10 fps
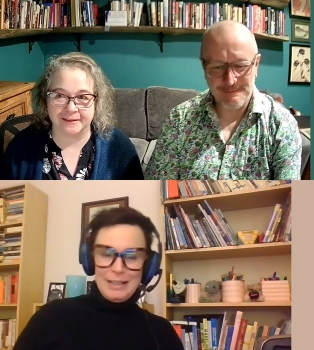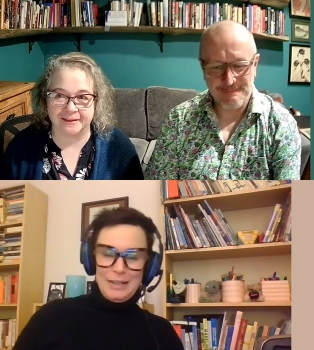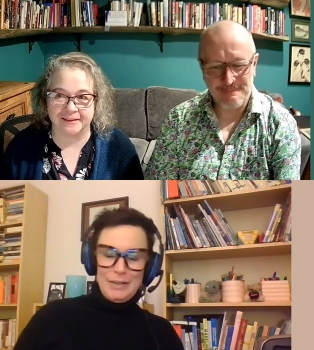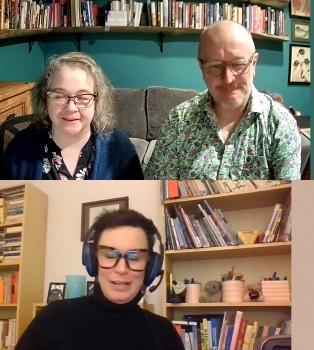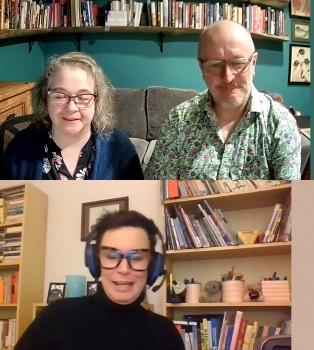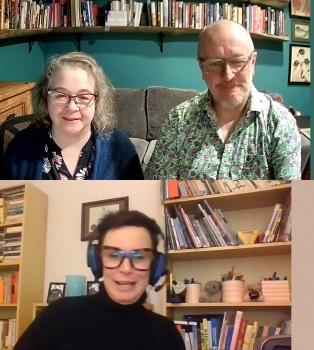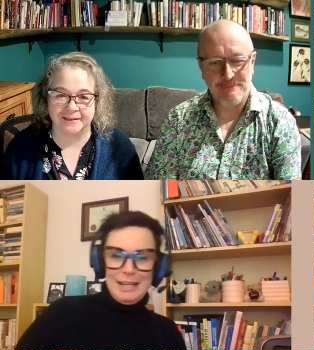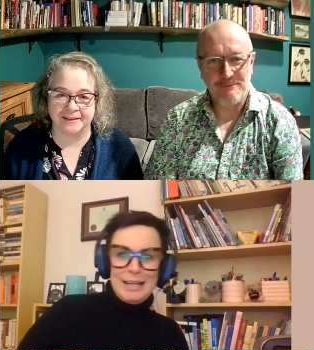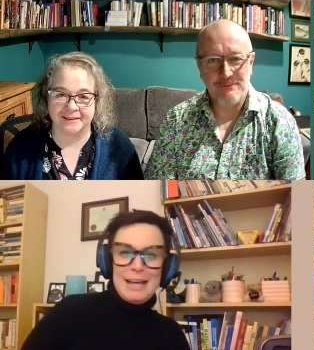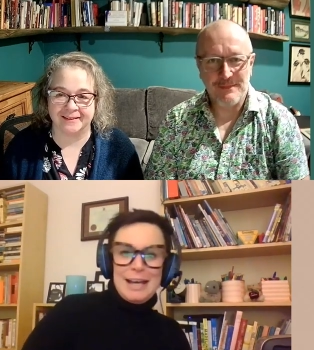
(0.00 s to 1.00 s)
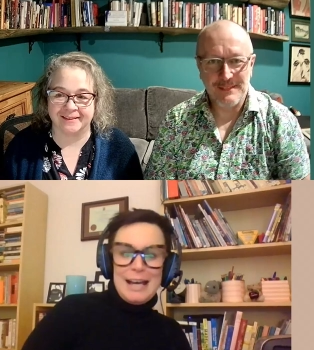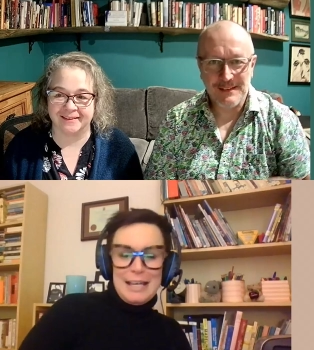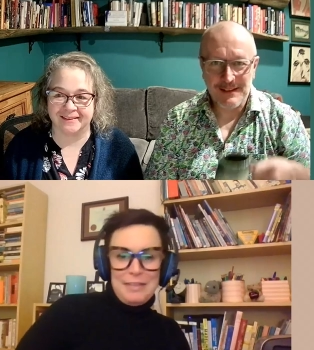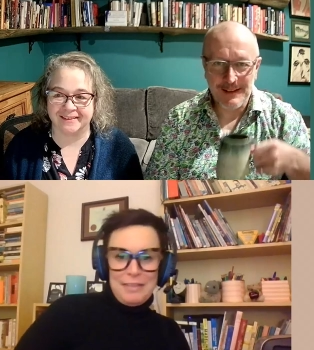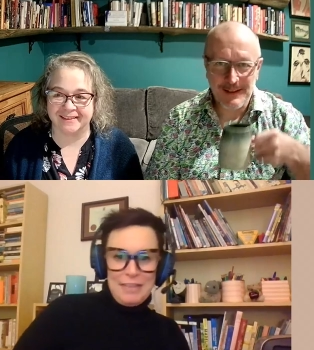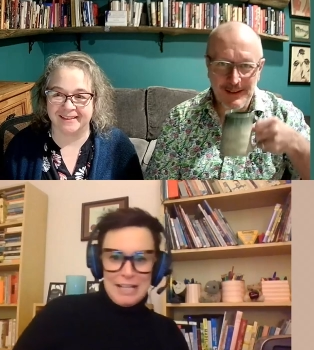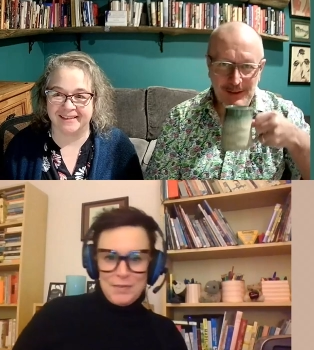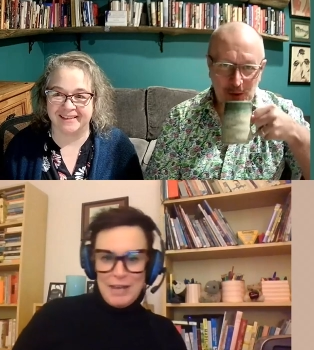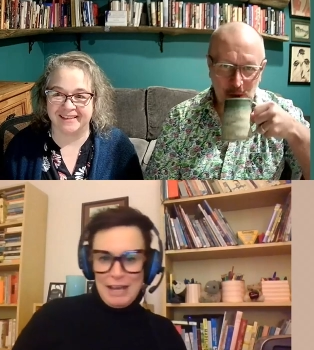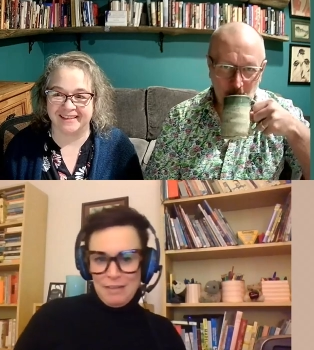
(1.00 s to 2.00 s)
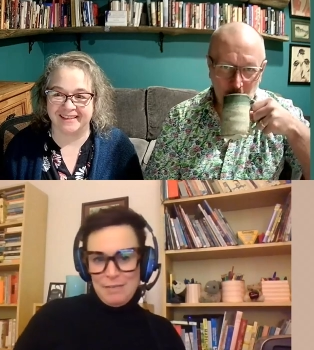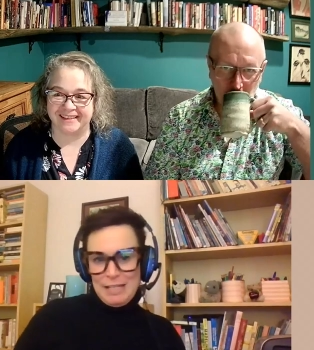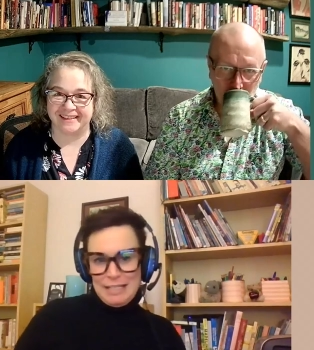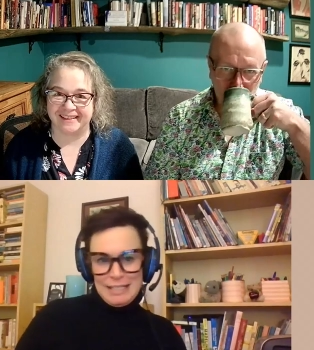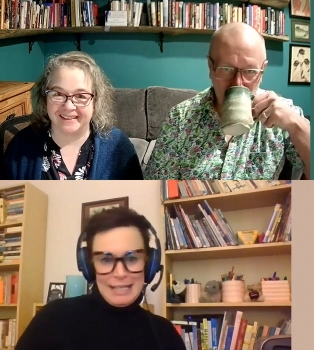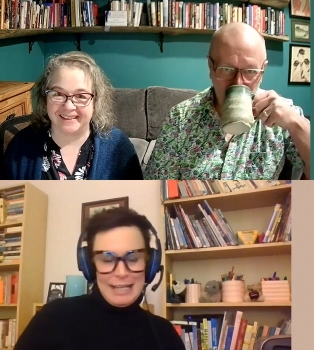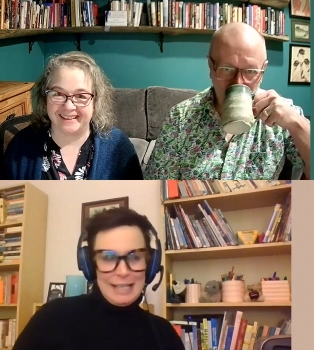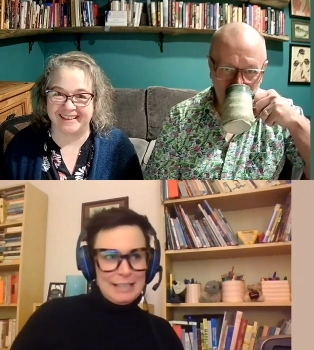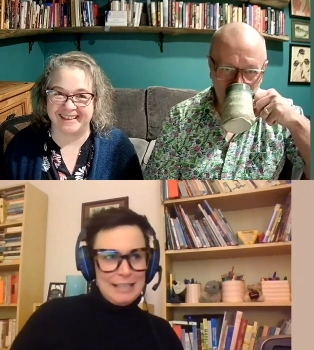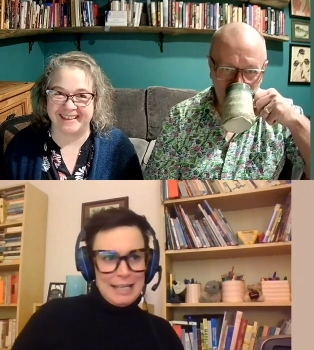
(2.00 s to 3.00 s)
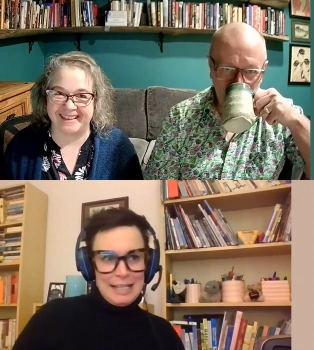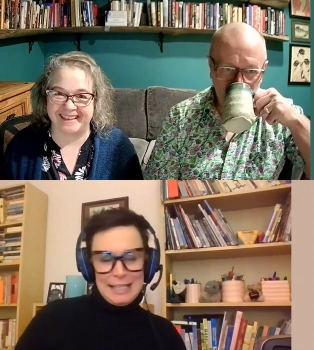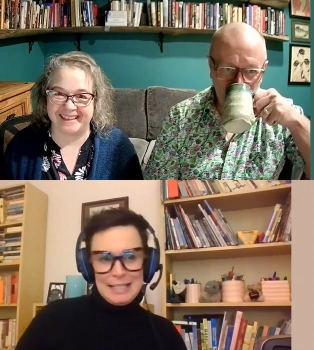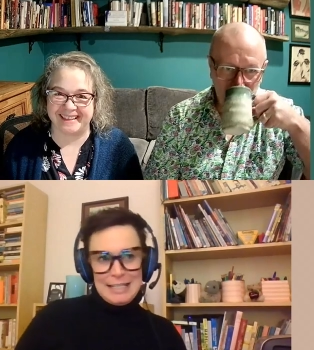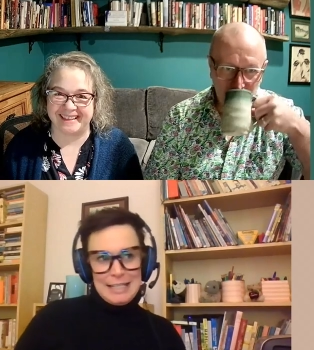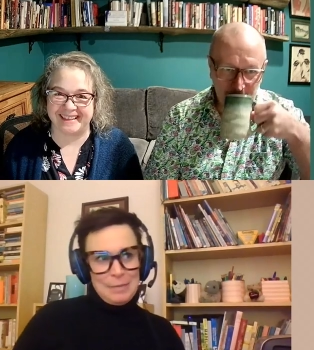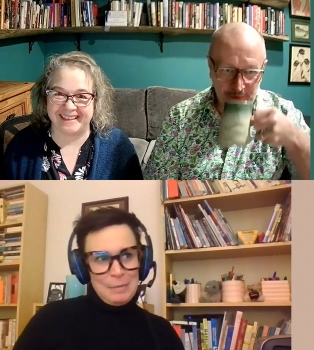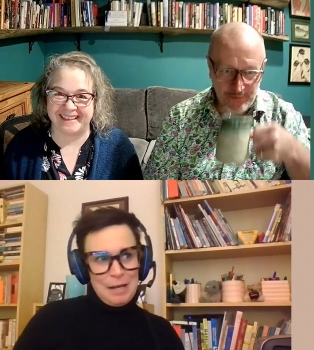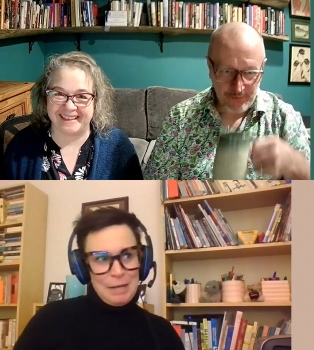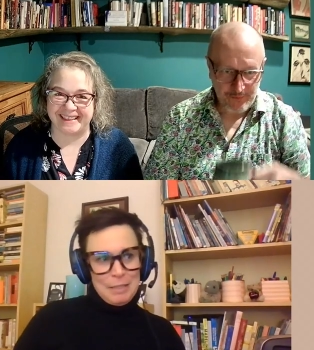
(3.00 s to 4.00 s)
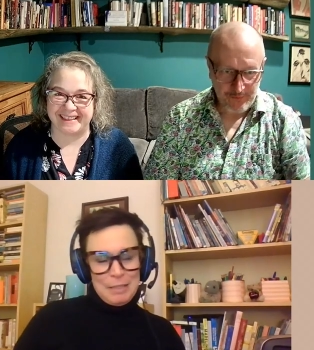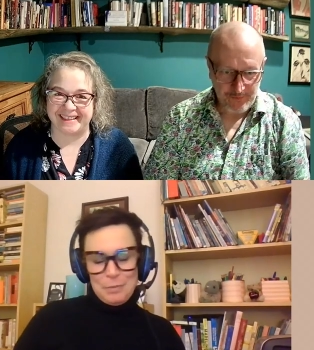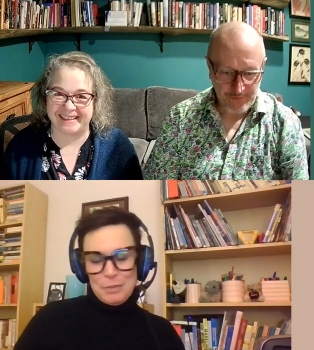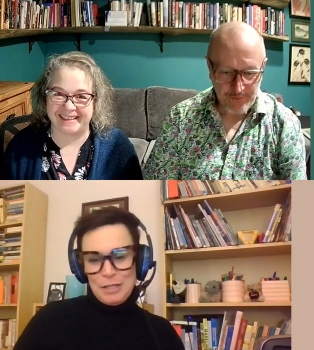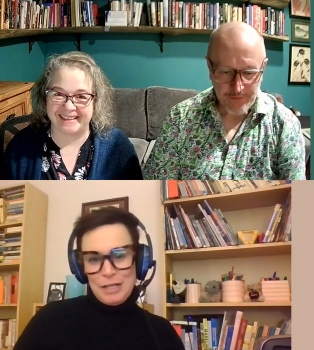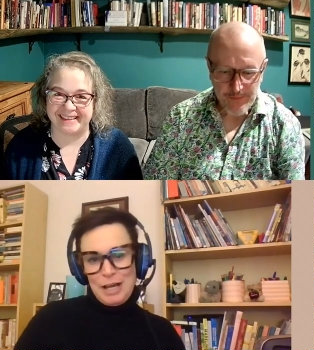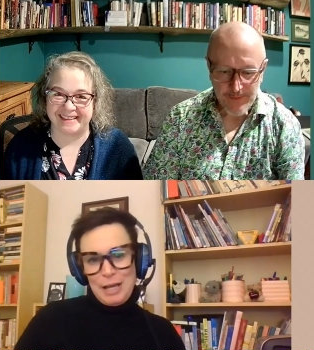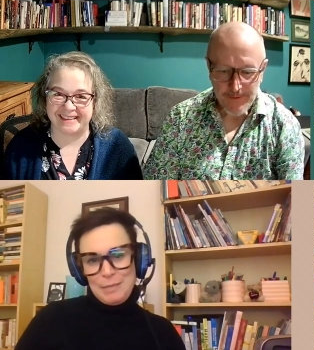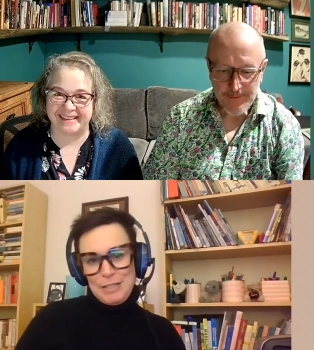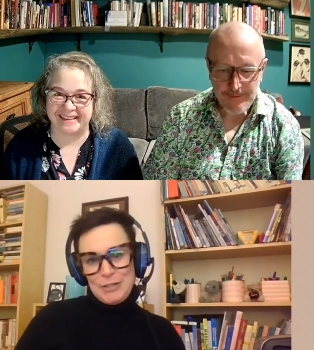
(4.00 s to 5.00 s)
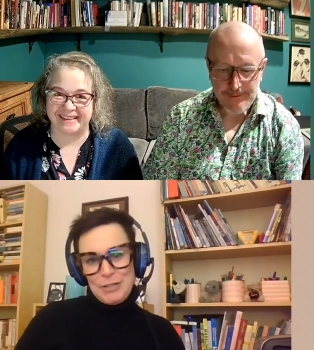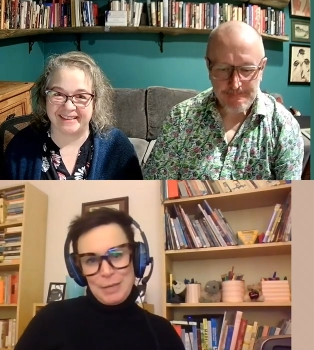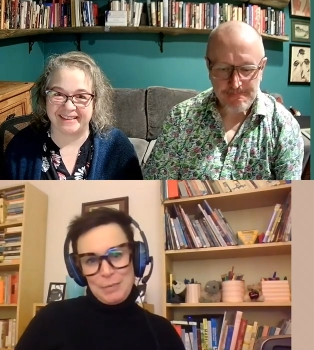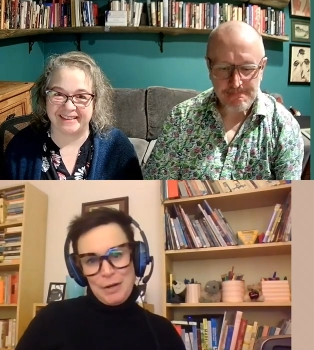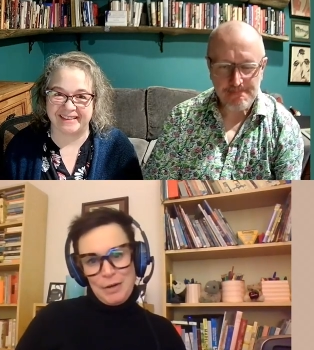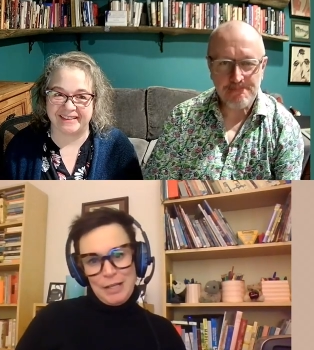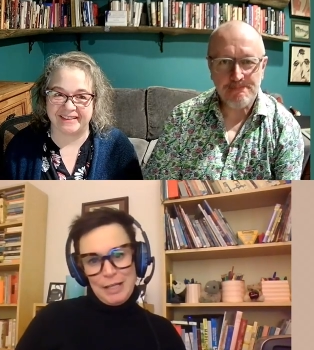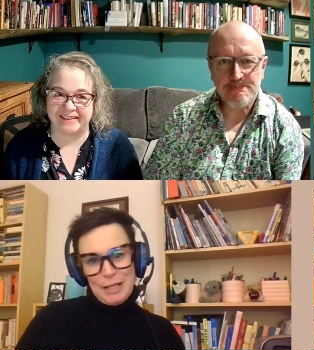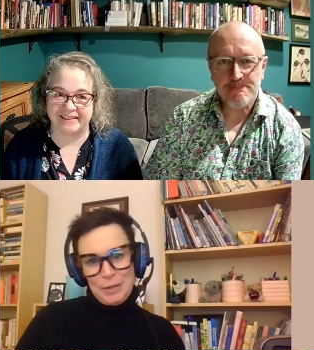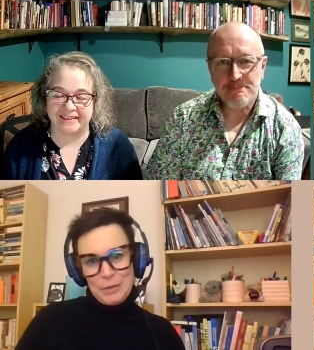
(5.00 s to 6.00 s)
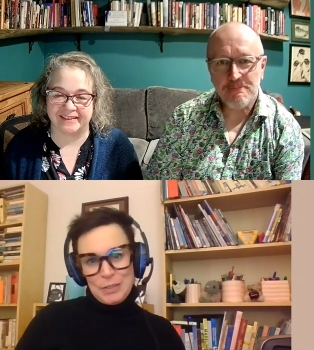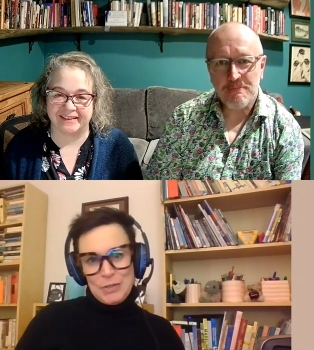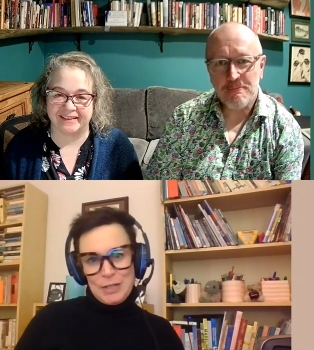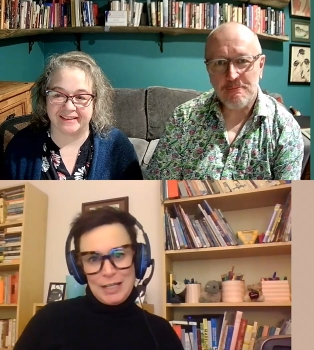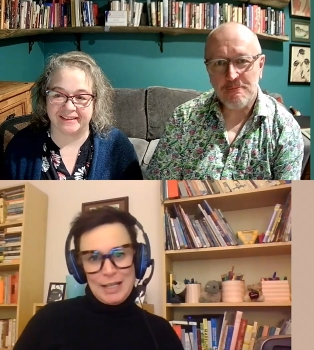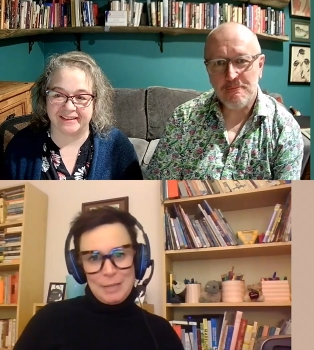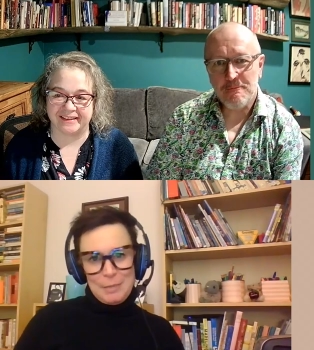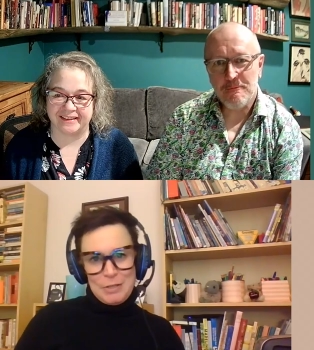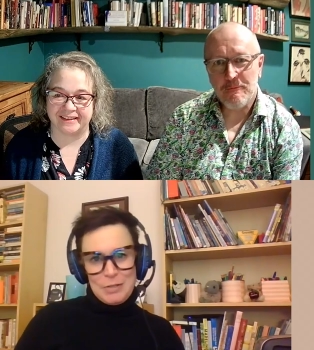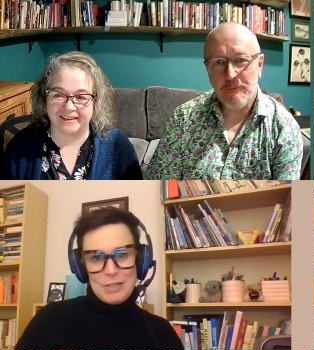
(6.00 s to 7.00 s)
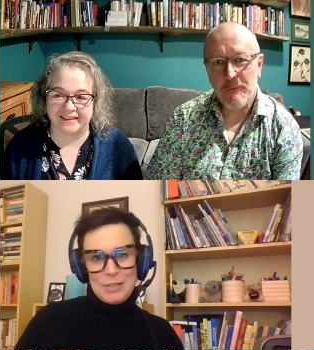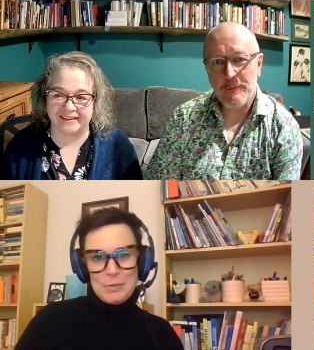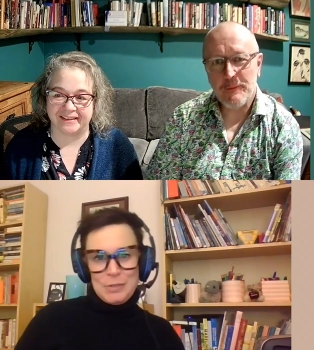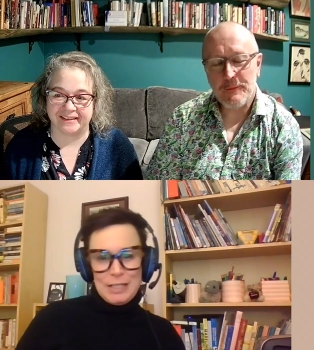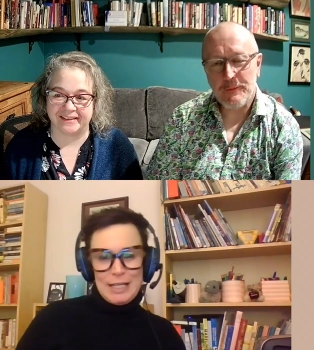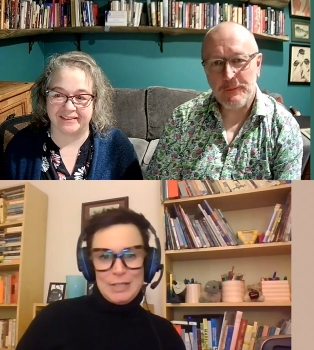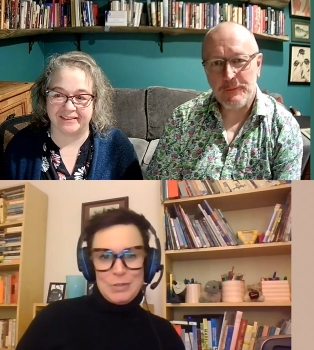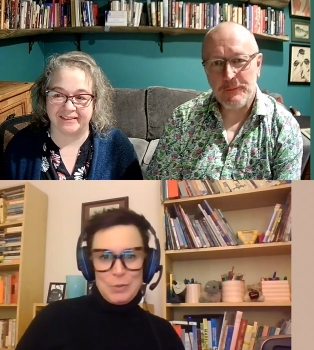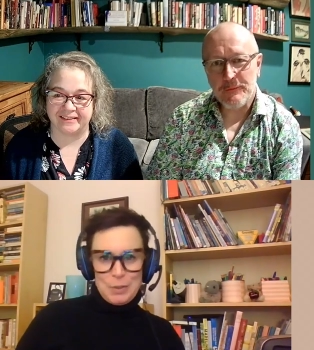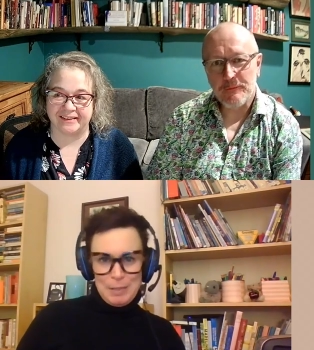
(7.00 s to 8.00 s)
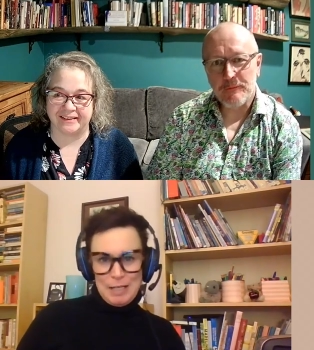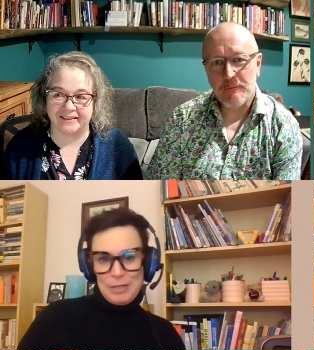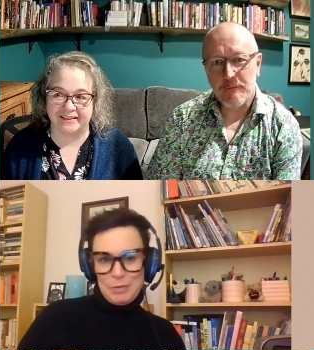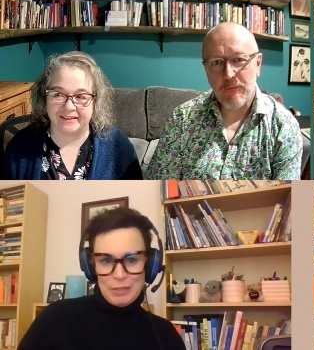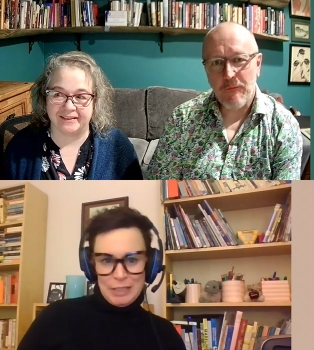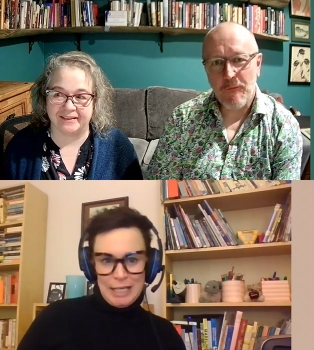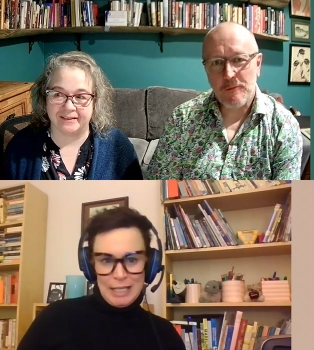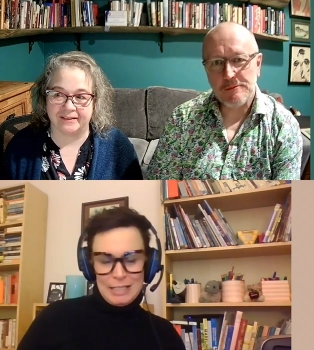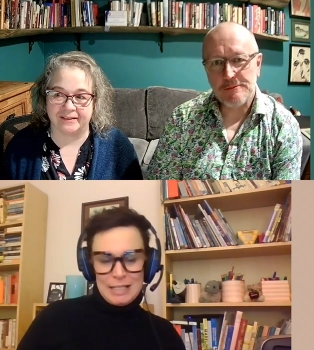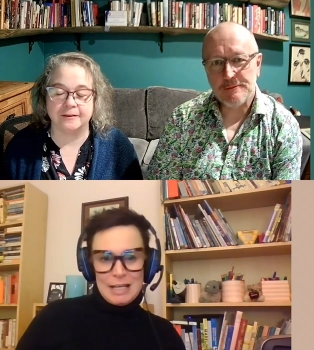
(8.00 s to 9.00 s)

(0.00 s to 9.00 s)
Speaker 1: okay. Uh, thanks for having me today, Alanna and Tim. I'm Leigh Borden. I'm teacher librarian at Holy Trinity Elementary School in Torbay, Newfoundland.